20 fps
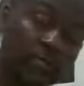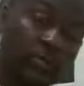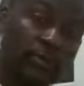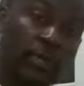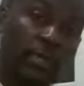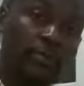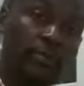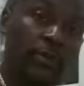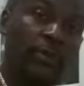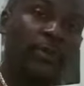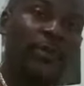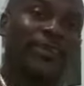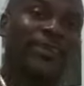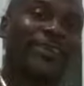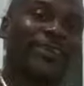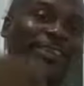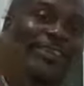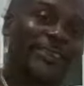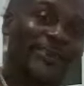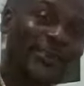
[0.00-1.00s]
remember
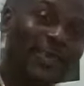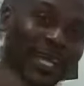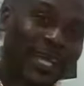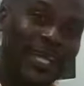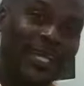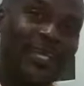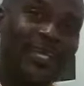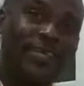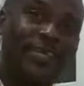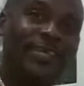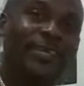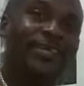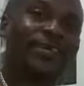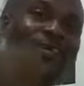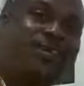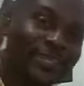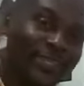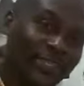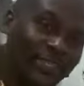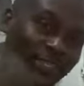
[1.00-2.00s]
to like,
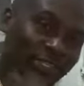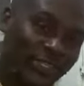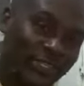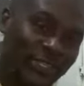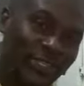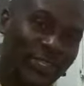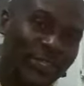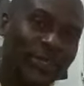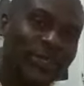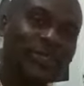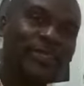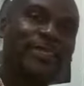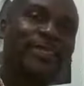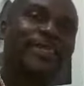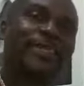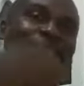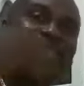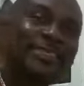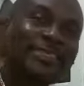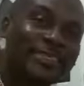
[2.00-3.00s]
share,
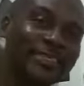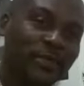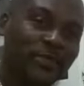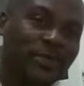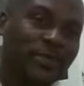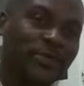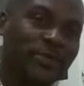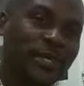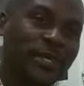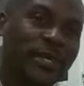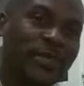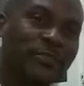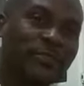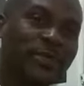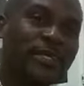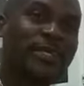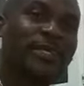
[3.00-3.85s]
subscribe,